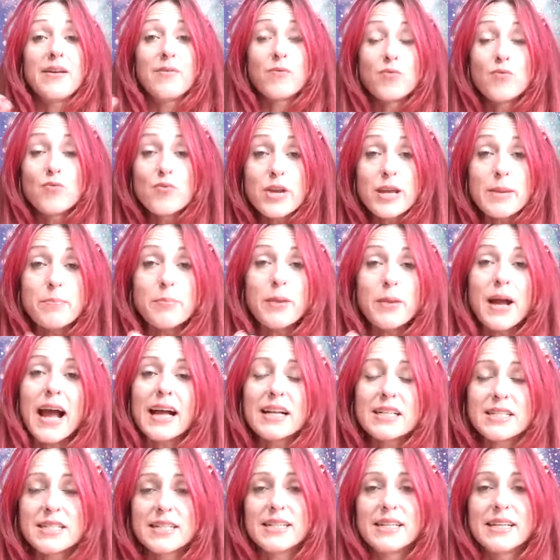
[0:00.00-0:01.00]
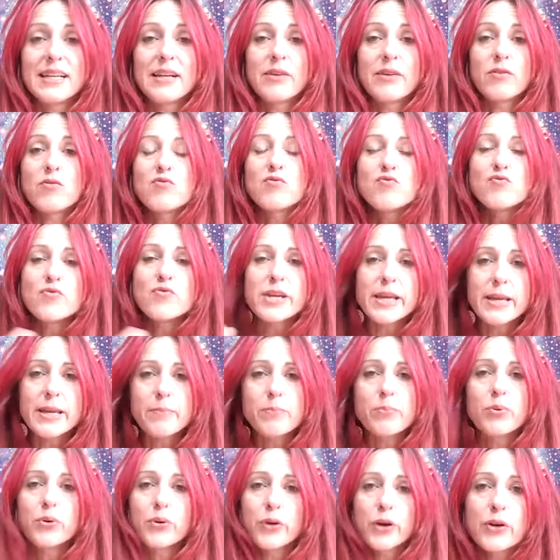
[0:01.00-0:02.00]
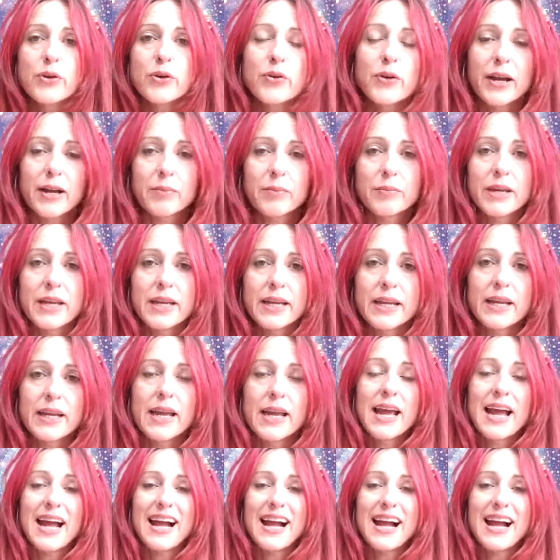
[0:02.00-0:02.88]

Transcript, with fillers: repatterning, reprogramming,